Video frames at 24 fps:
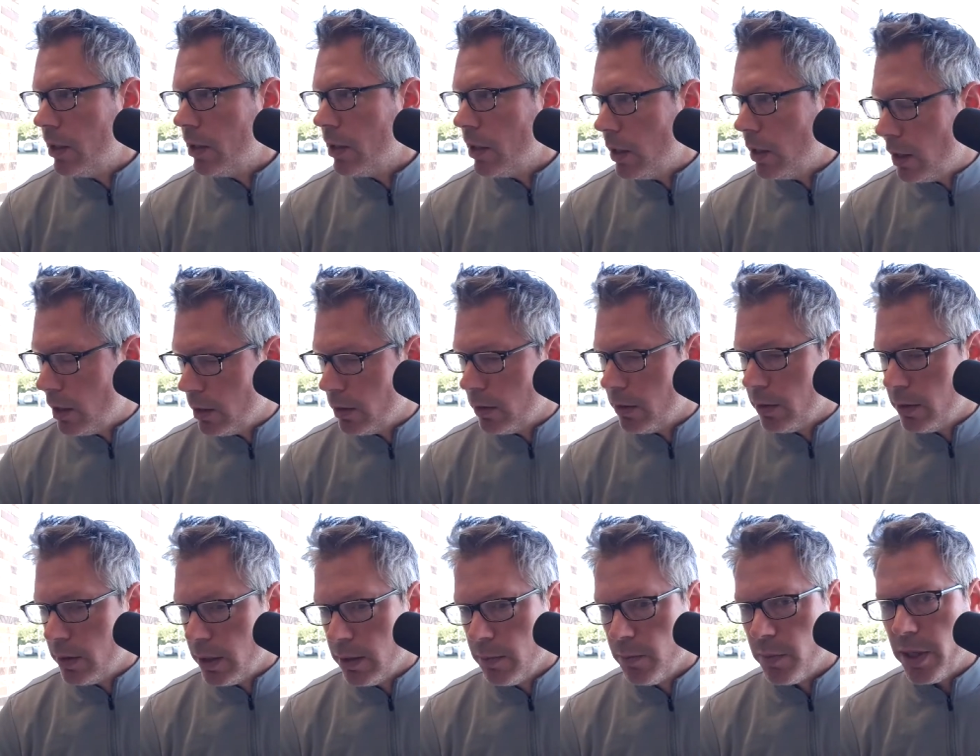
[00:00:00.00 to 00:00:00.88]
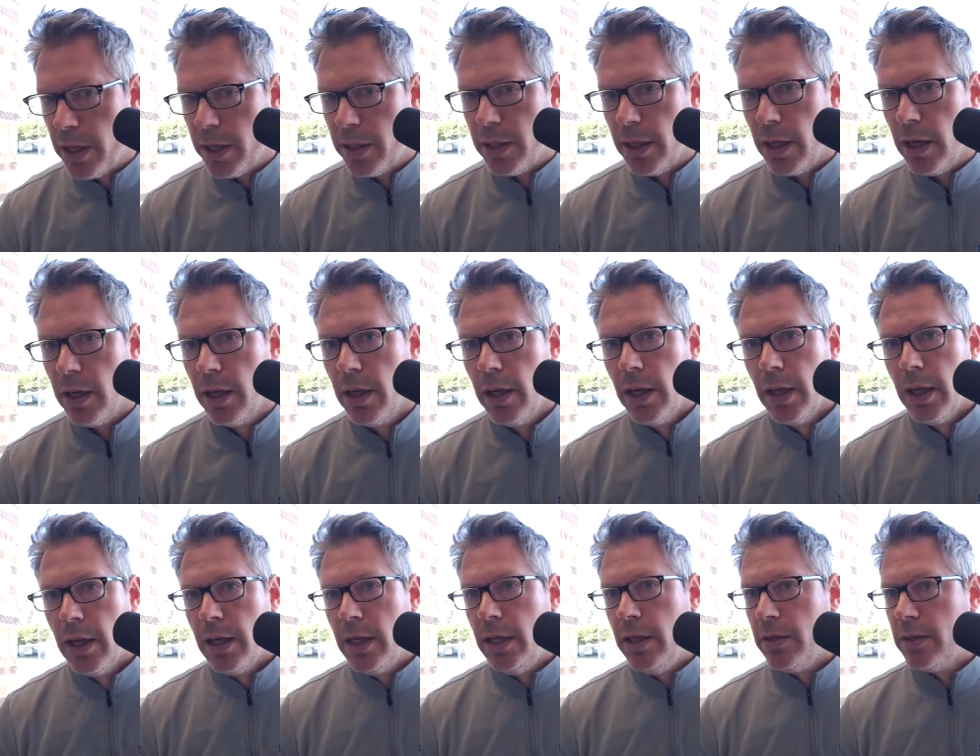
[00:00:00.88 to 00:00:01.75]
Nice. But
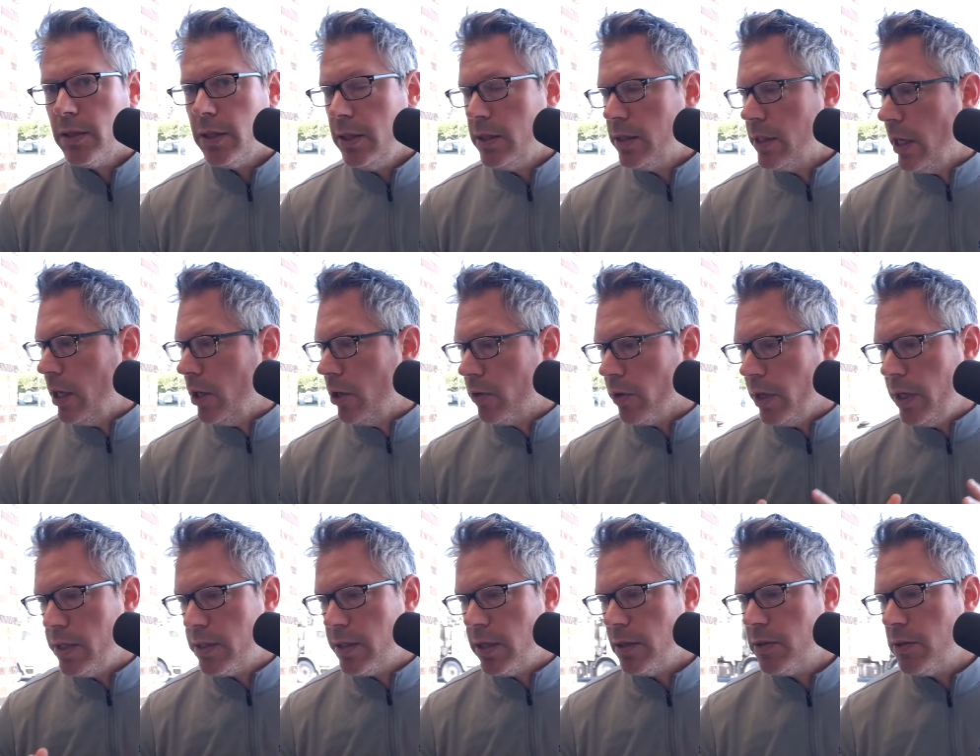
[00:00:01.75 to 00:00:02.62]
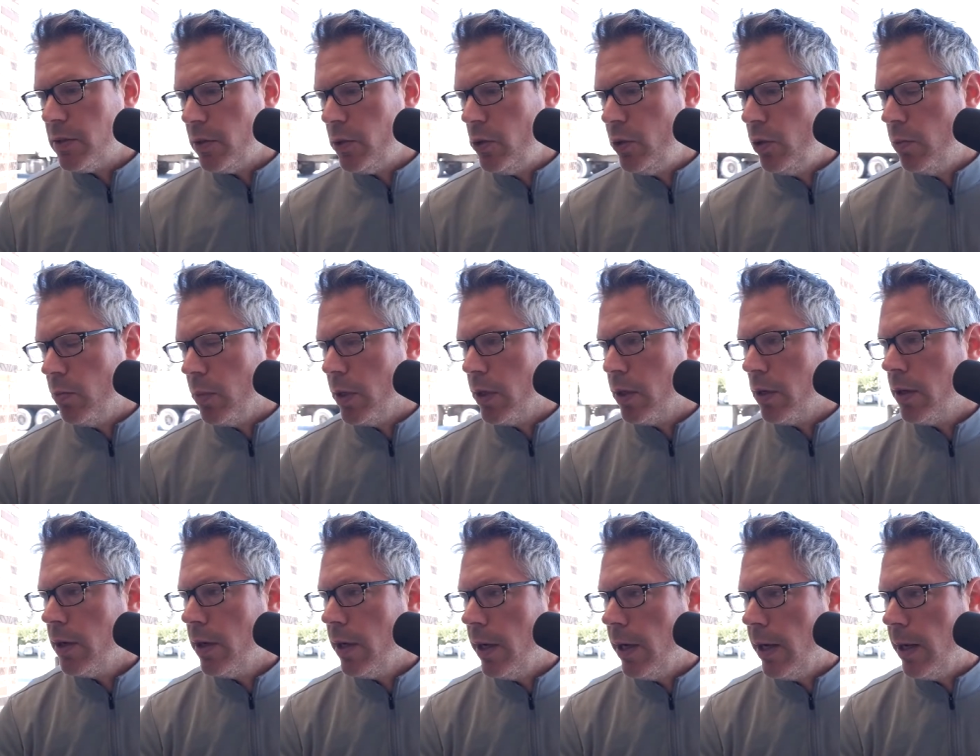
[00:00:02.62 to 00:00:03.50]
he's got a great sense of
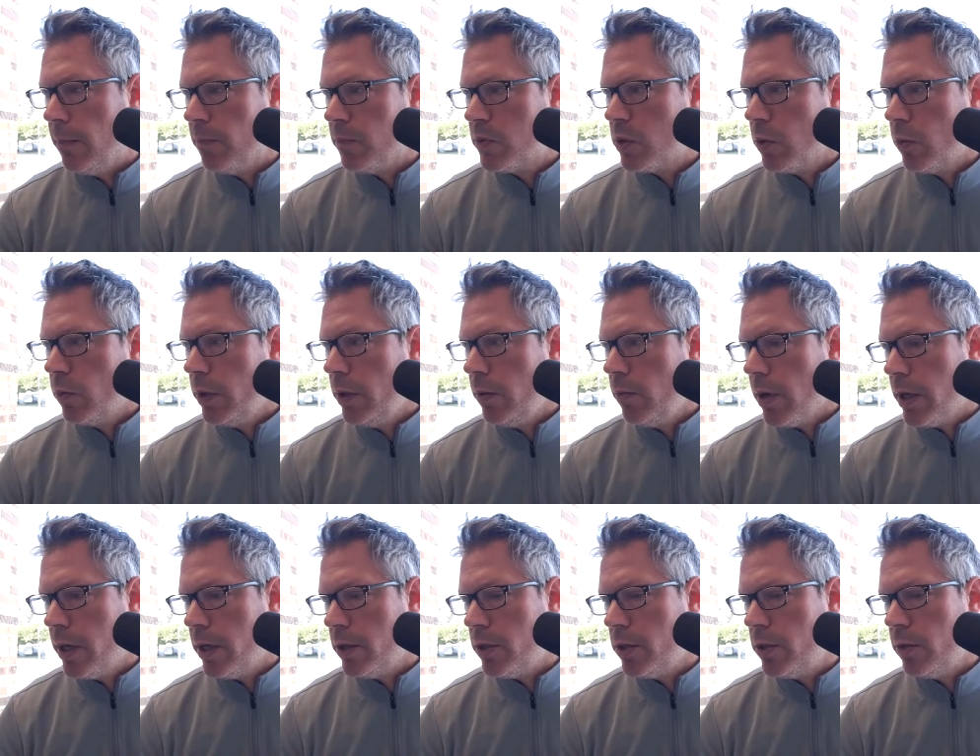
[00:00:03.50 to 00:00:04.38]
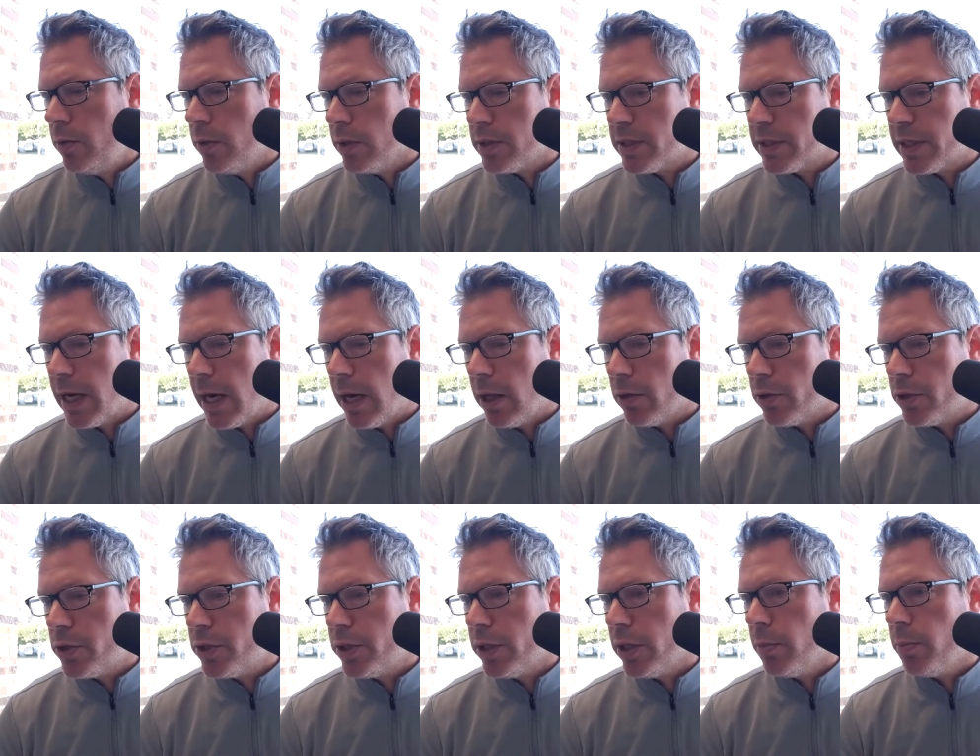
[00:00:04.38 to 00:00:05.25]
humor. So we wanted to do a
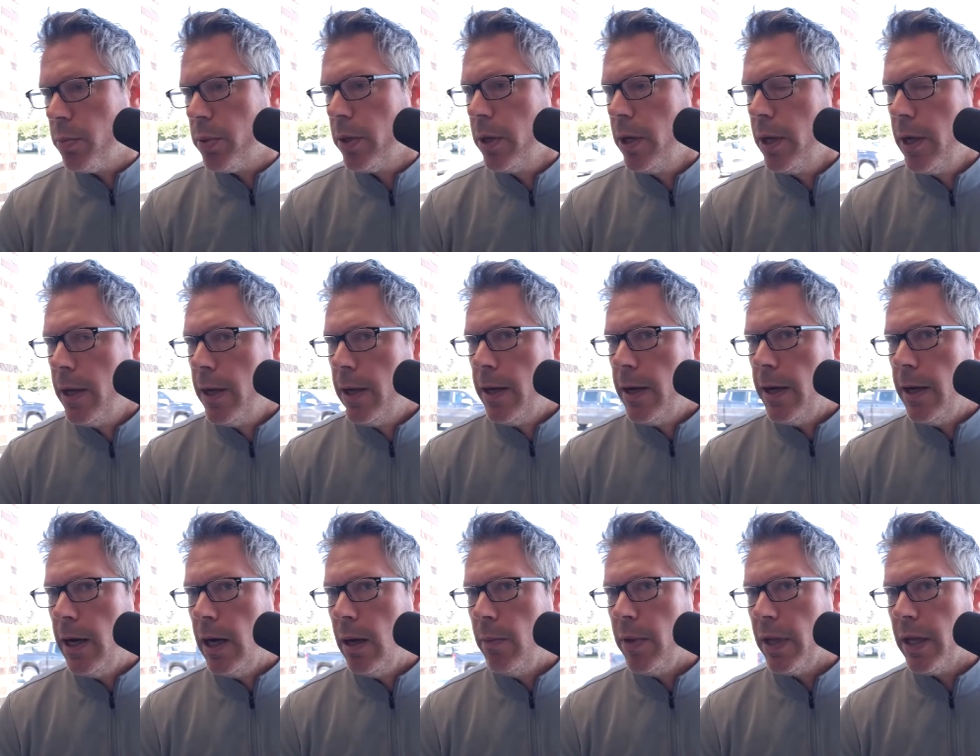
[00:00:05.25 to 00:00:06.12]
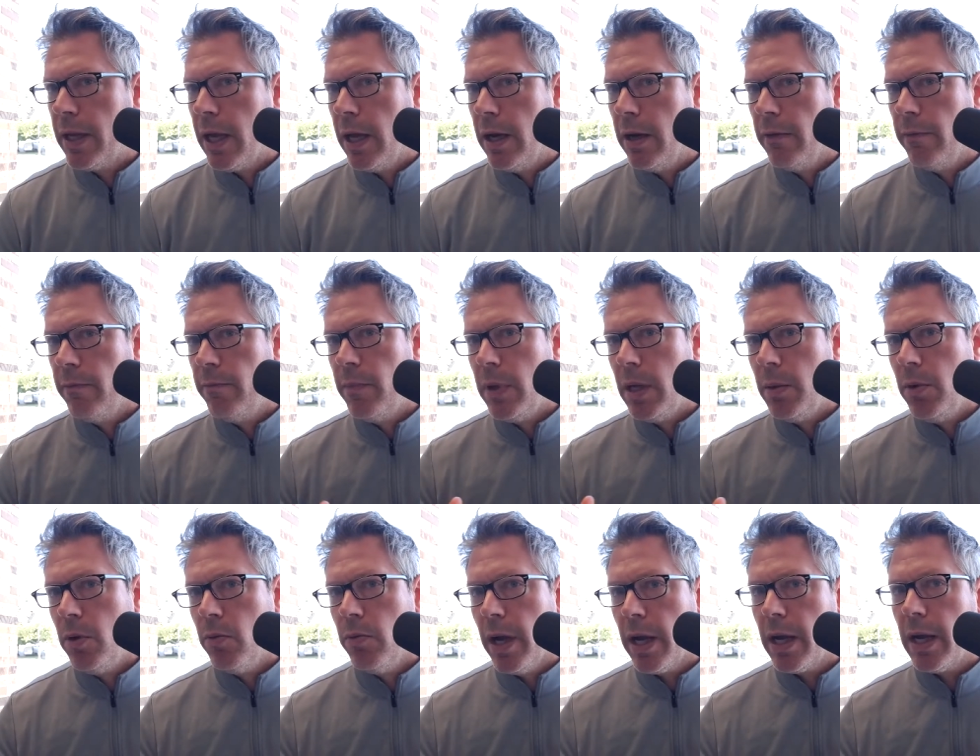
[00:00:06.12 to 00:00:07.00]
scholarship that kind of
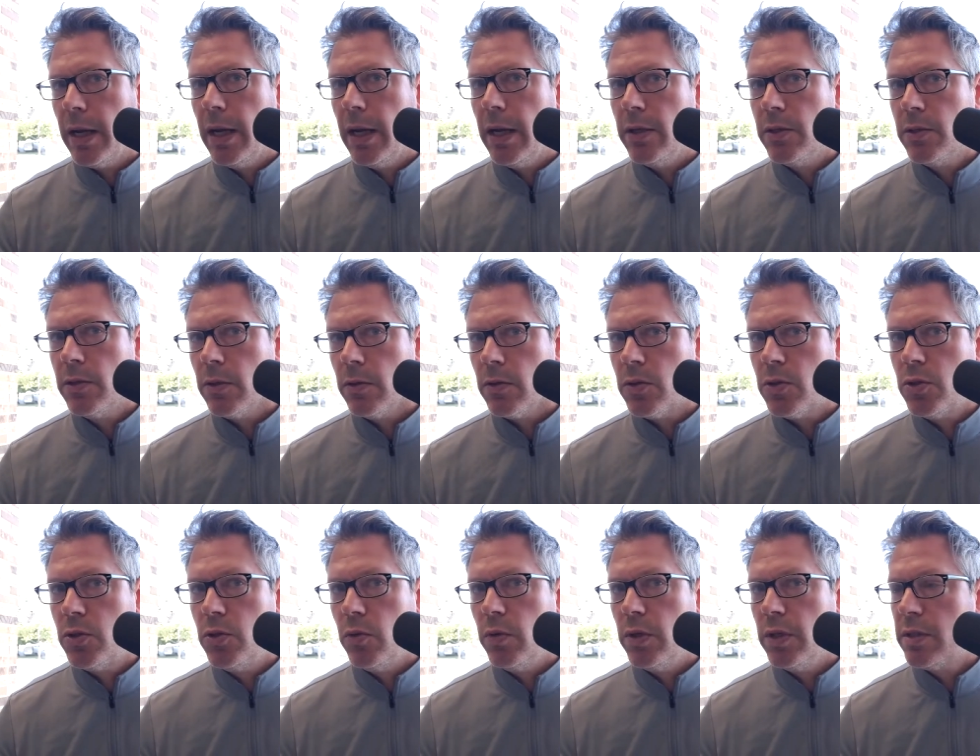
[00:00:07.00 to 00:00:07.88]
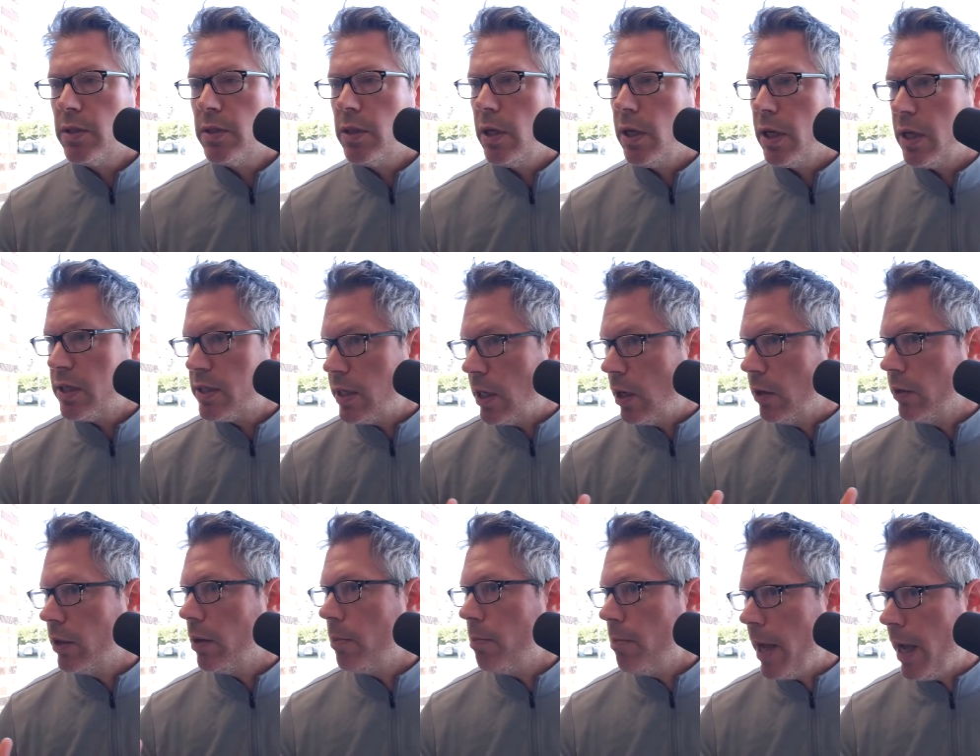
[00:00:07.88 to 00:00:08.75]
maybe recognized those students that
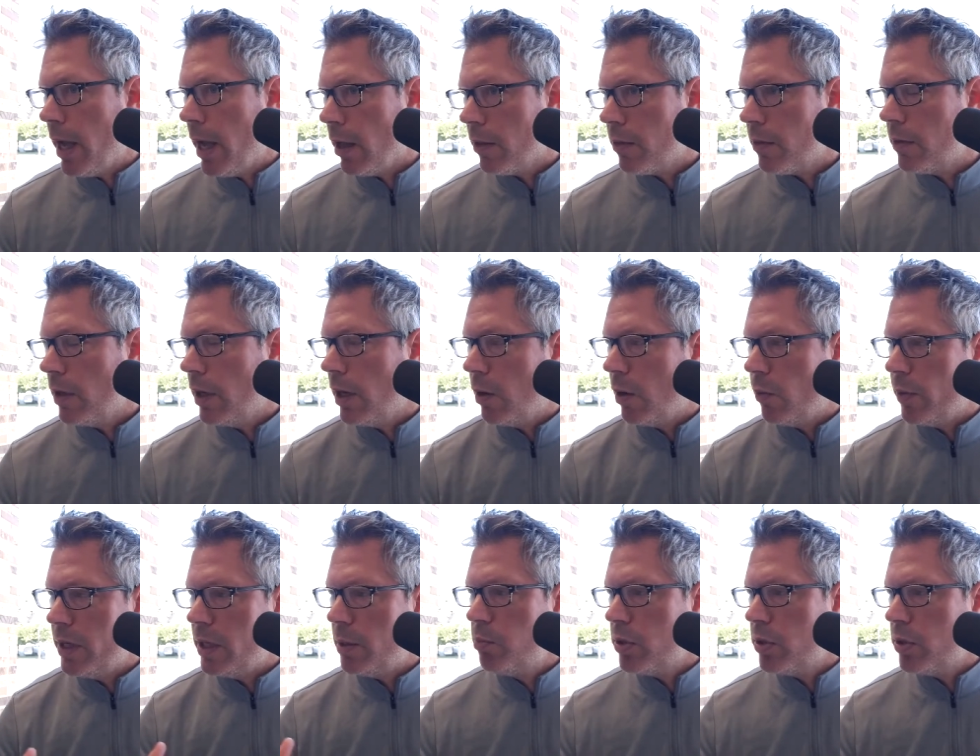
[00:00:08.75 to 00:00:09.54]
excelled at math. We did